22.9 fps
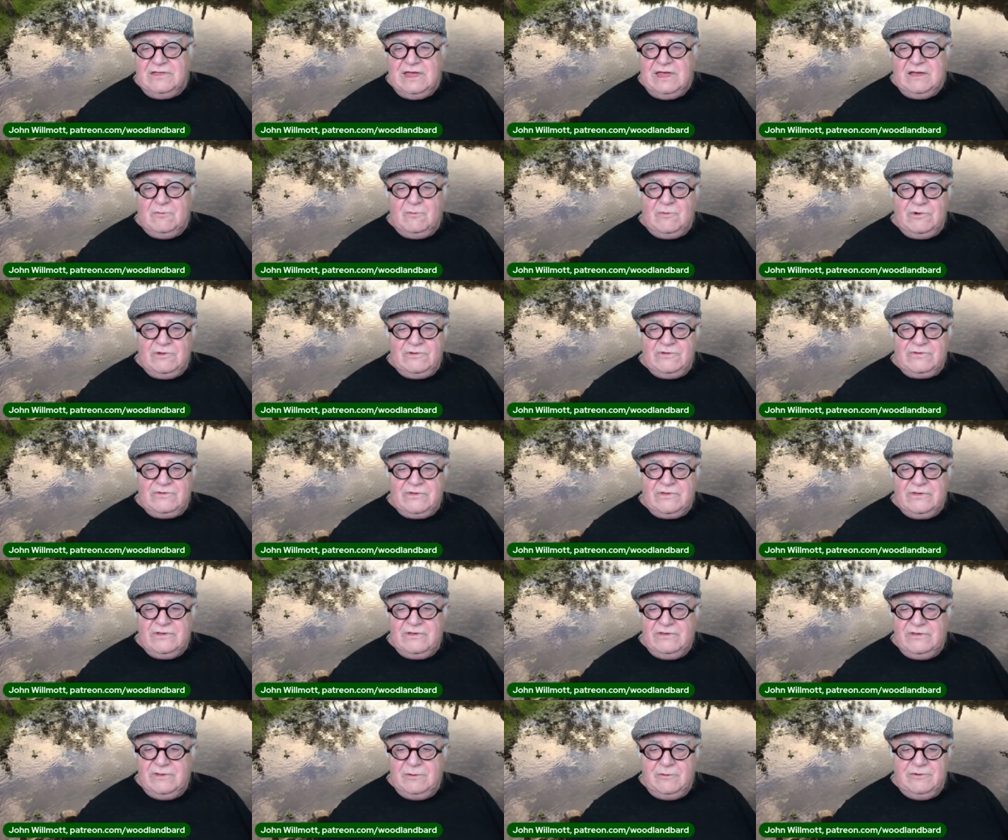then was
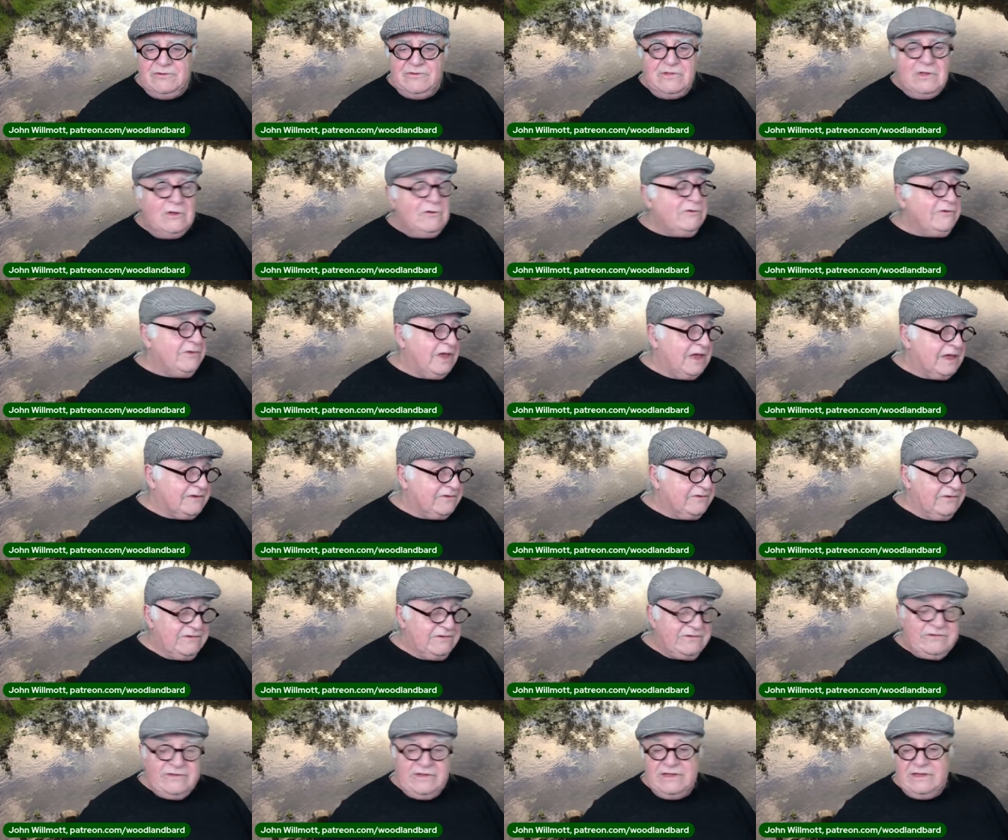that there was no
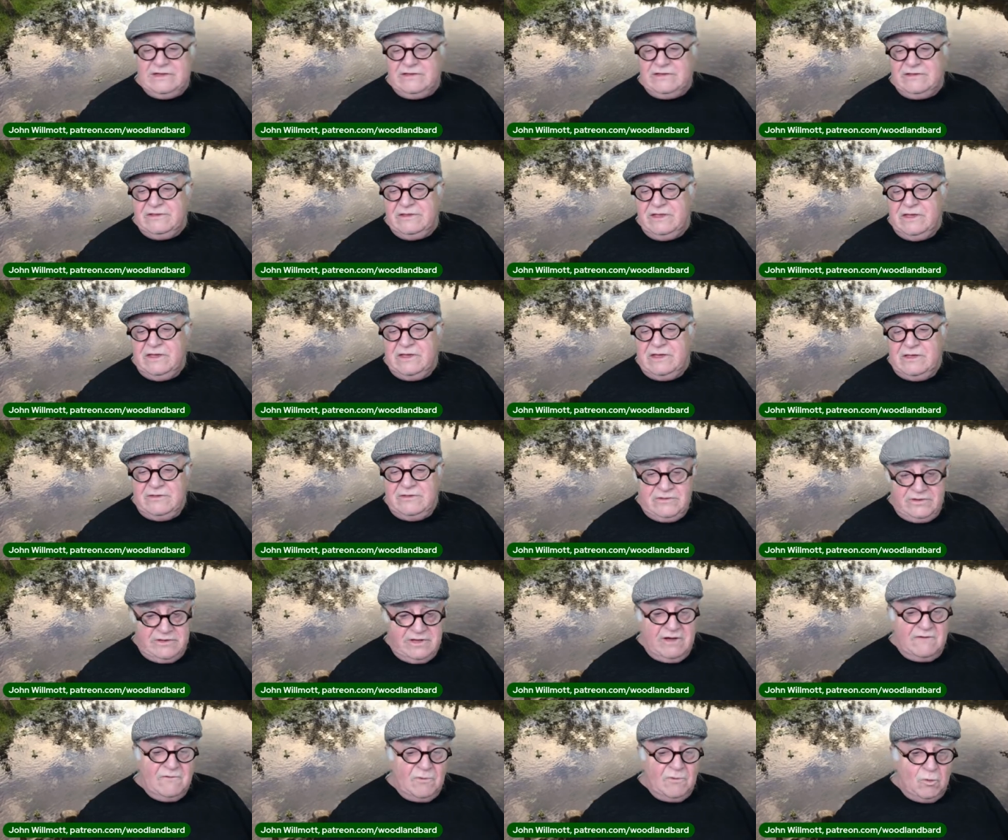taxes taken to
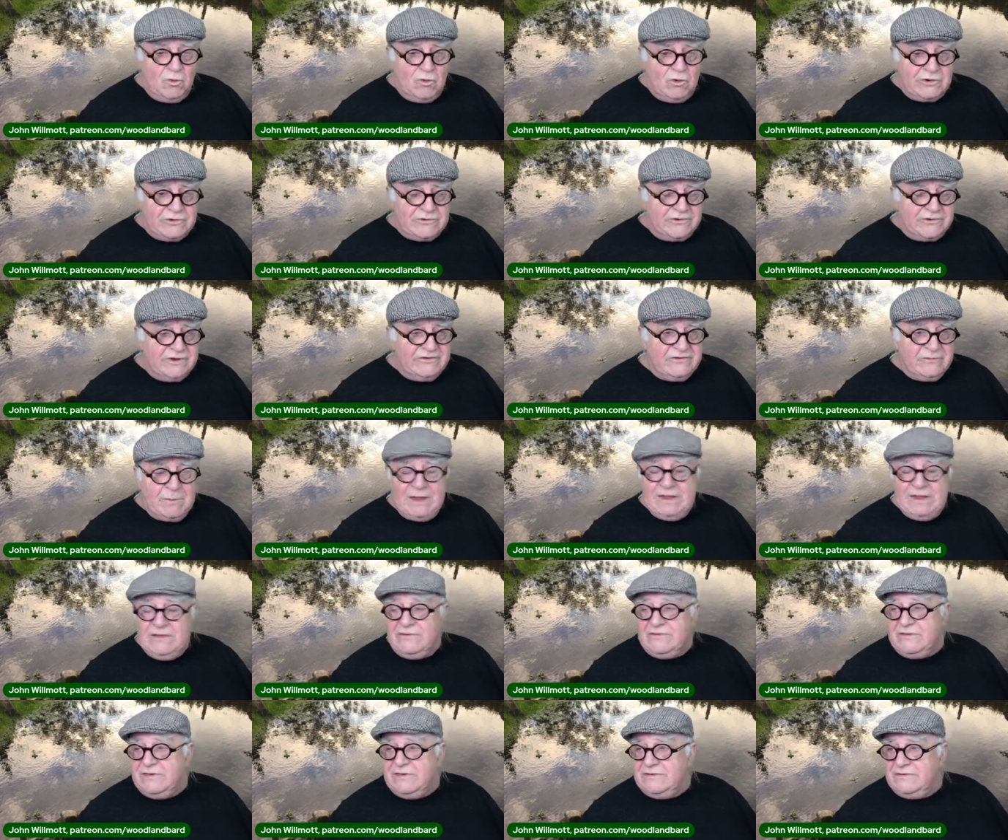cover water
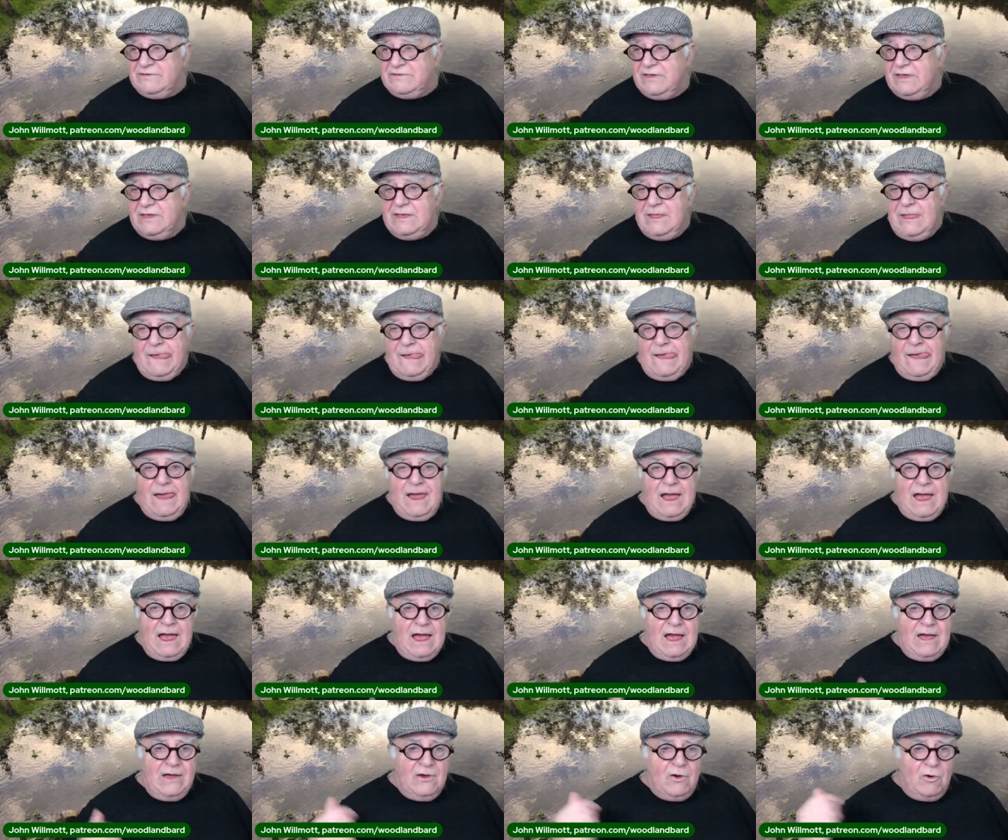expenses.
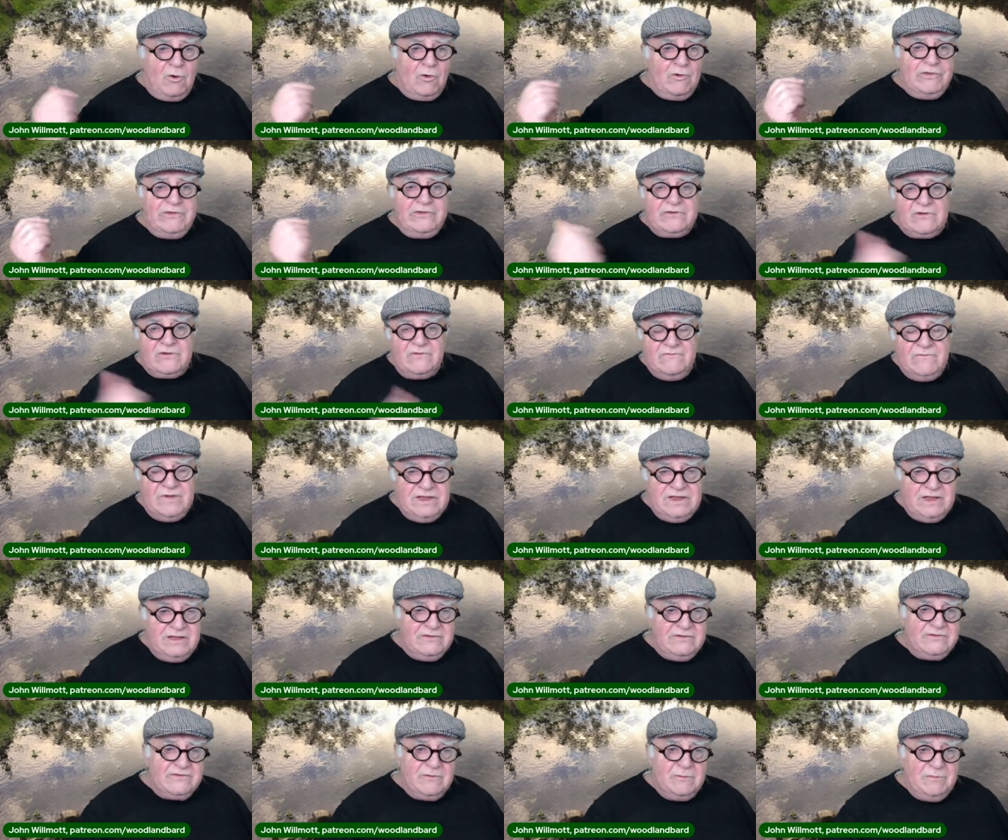Uh, all these
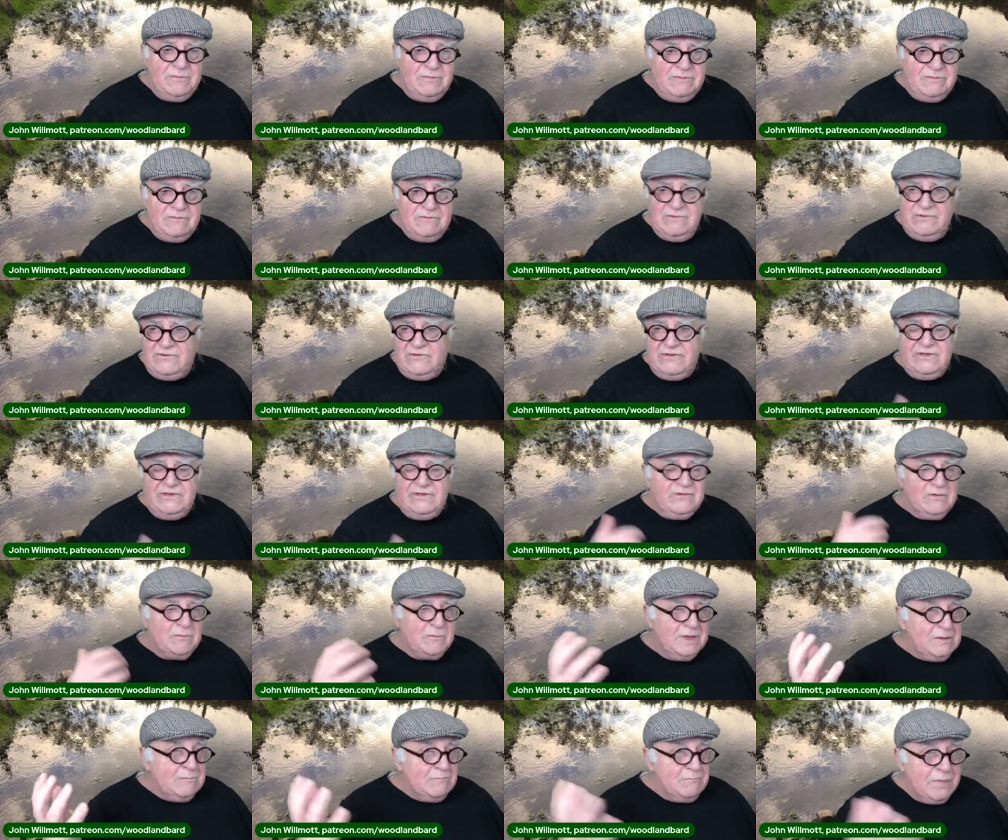conveniences
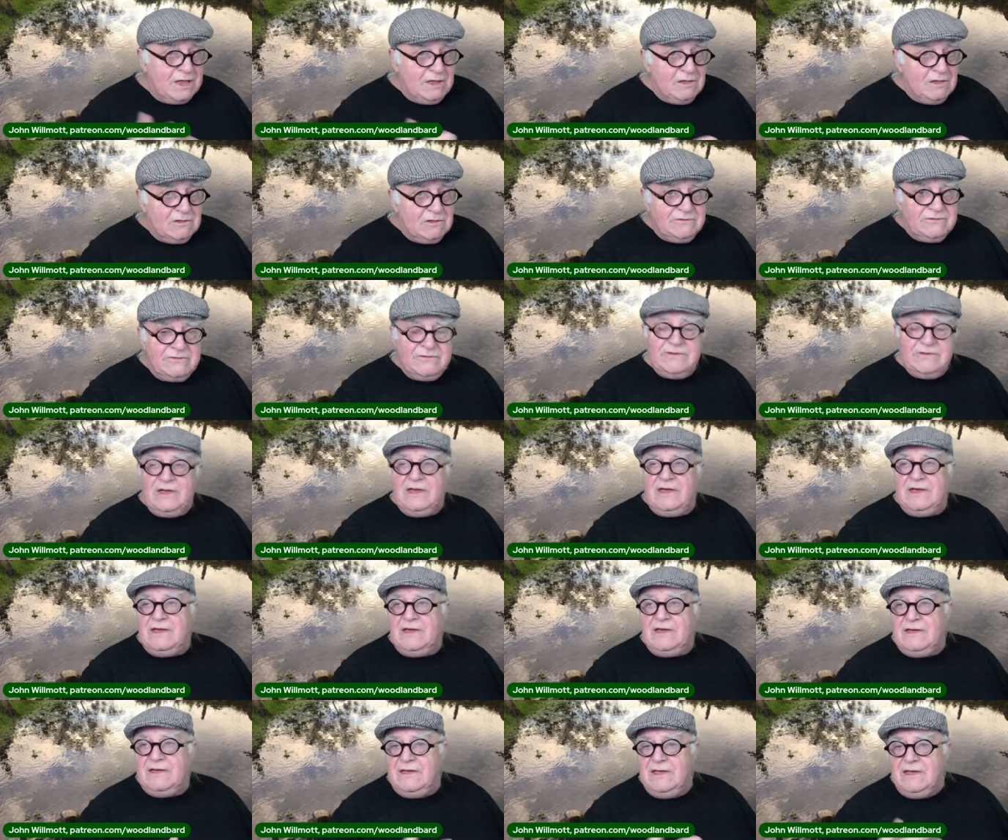have been built,
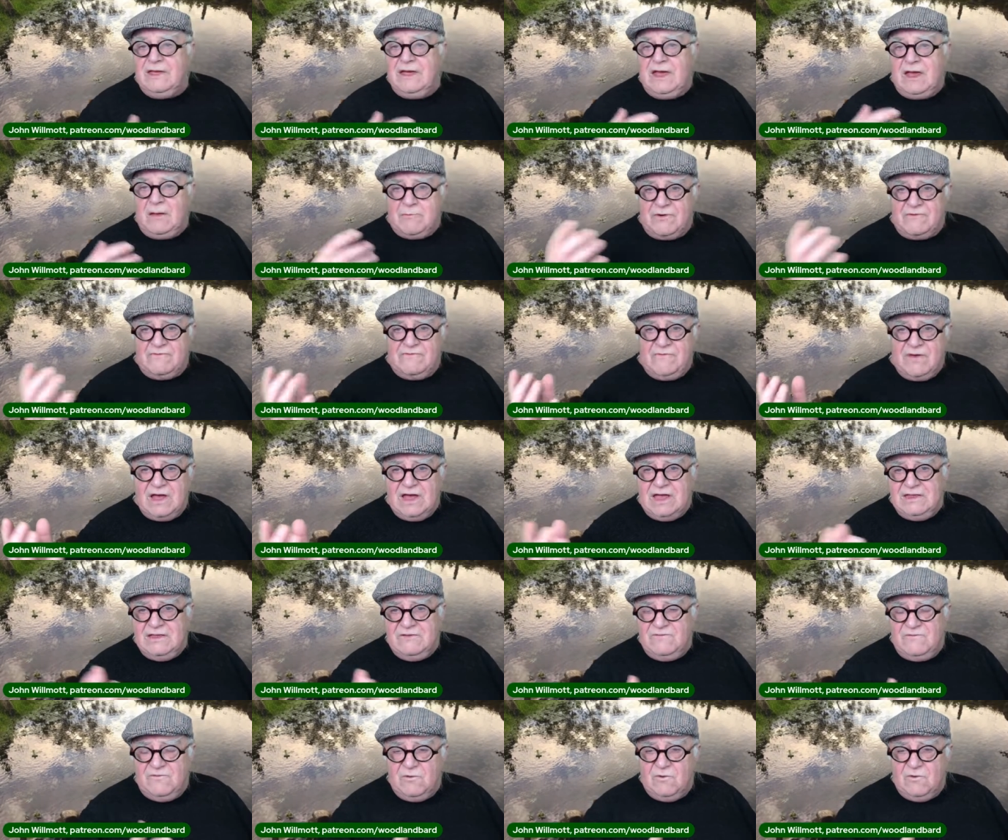uh,
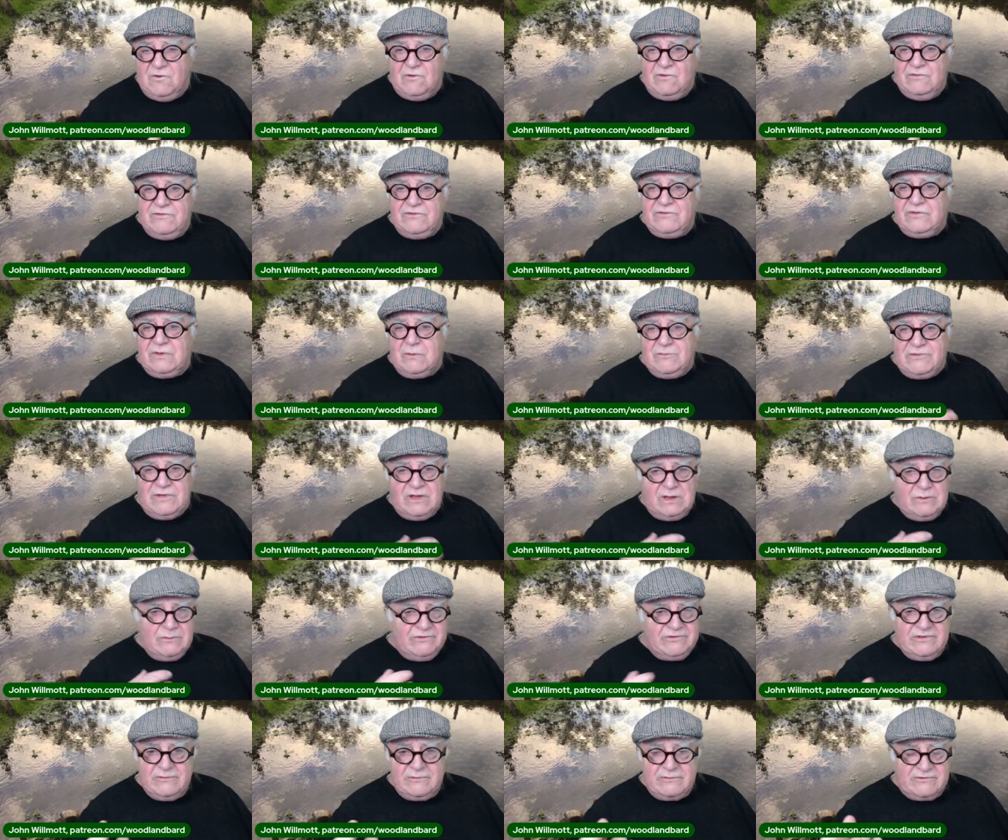provided for, and
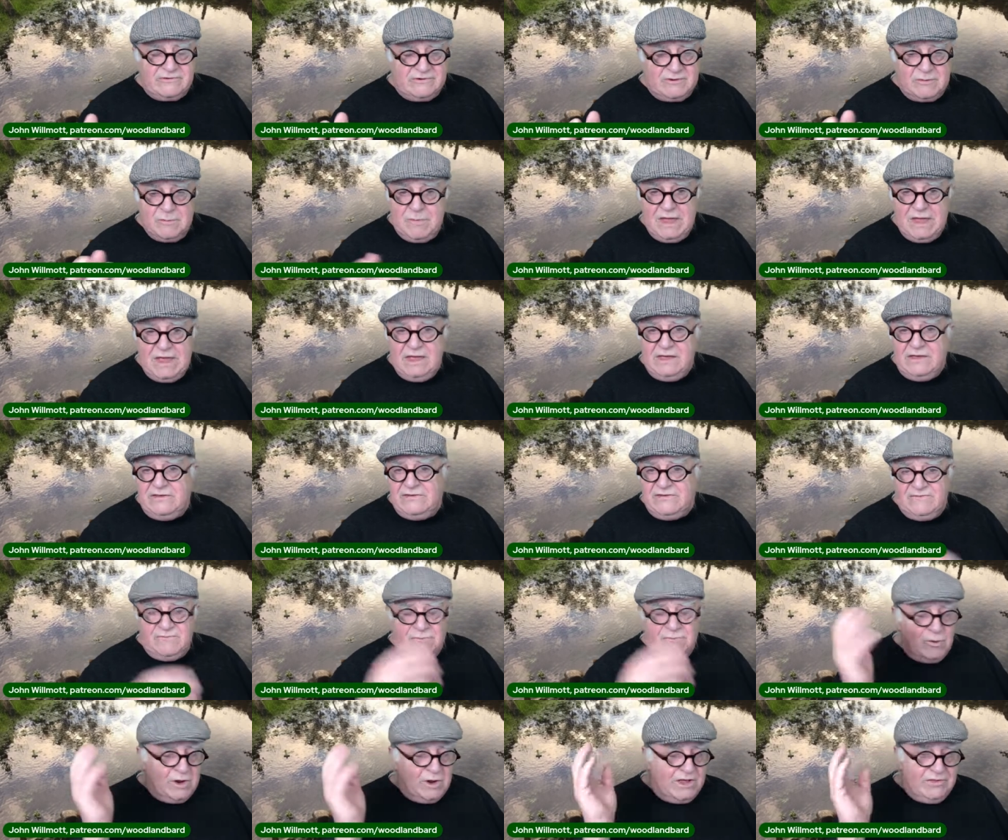sometimes there were repairs
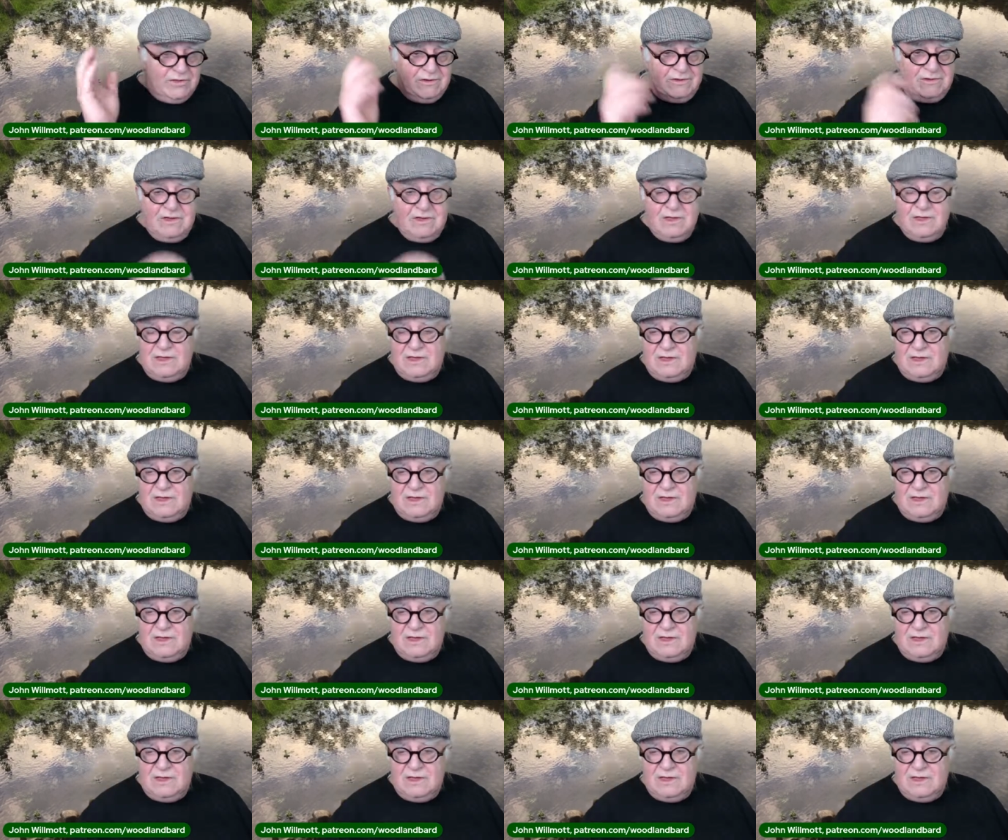if weather